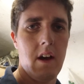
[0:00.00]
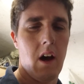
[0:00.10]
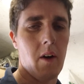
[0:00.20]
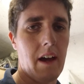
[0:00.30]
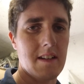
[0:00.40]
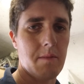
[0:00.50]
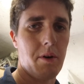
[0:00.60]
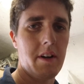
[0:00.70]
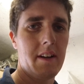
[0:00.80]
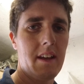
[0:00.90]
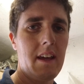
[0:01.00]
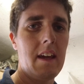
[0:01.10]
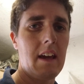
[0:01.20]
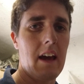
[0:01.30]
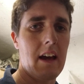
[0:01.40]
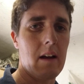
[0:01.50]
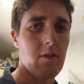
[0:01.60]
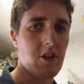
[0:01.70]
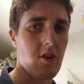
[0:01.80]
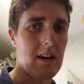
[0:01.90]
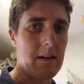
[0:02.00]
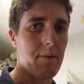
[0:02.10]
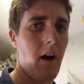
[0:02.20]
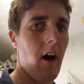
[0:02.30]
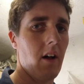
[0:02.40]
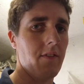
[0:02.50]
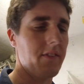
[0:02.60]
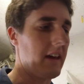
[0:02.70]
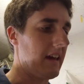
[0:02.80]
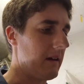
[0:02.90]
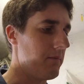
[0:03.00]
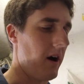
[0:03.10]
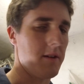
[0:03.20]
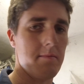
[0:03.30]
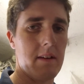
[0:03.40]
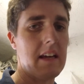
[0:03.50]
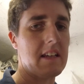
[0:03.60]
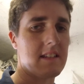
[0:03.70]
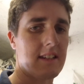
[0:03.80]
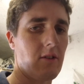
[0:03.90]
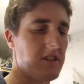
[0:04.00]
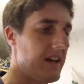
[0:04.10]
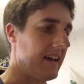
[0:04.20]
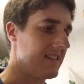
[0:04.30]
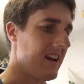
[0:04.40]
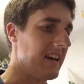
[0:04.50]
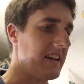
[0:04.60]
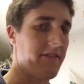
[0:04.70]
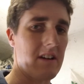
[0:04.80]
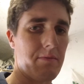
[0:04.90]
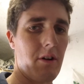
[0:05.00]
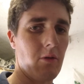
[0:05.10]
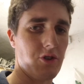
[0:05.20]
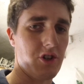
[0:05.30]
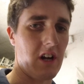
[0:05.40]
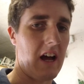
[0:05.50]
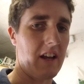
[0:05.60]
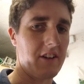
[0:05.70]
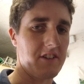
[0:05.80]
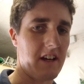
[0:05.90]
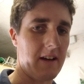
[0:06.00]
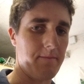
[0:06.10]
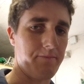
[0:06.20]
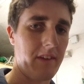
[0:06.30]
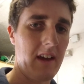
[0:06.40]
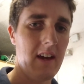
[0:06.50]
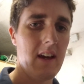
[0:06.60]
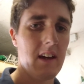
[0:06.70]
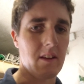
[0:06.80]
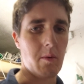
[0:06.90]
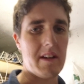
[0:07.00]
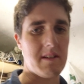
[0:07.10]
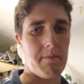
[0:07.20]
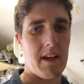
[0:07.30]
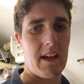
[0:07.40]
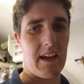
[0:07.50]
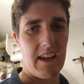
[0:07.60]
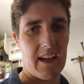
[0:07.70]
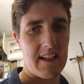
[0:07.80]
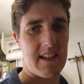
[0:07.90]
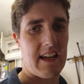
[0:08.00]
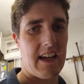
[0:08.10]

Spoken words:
Okay, so putting the return lip on the bottom is going to take a slightly different approach, and the reason being, you can see